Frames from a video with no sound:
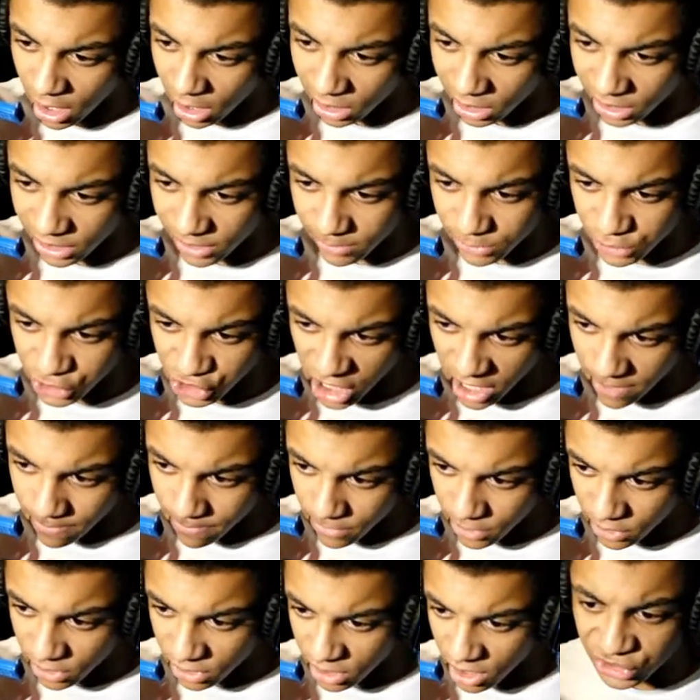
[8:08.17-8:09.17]
Liam
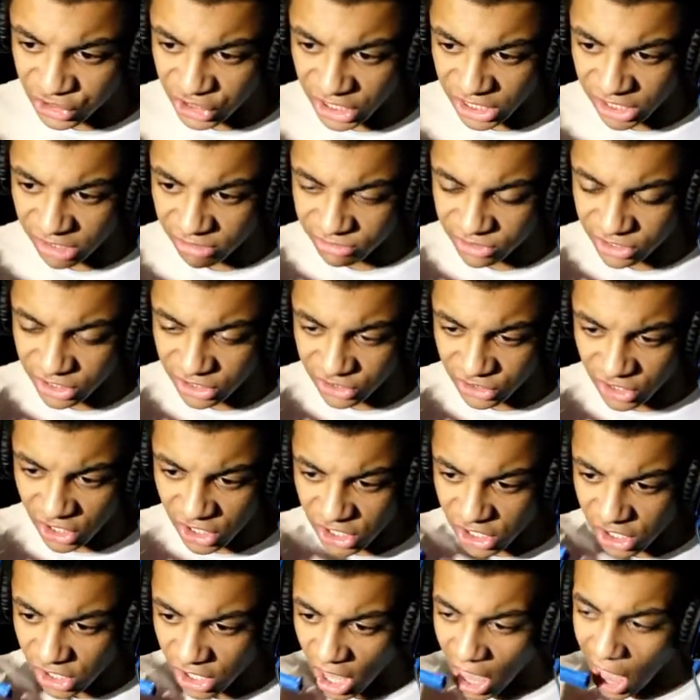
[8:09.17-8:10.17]
Chapman, senior assistant,
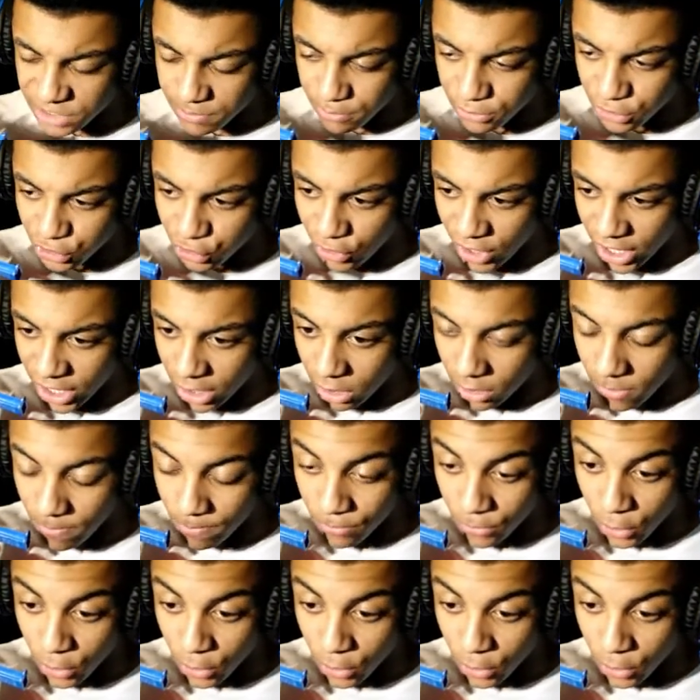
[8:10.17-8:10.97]
is a betrayal.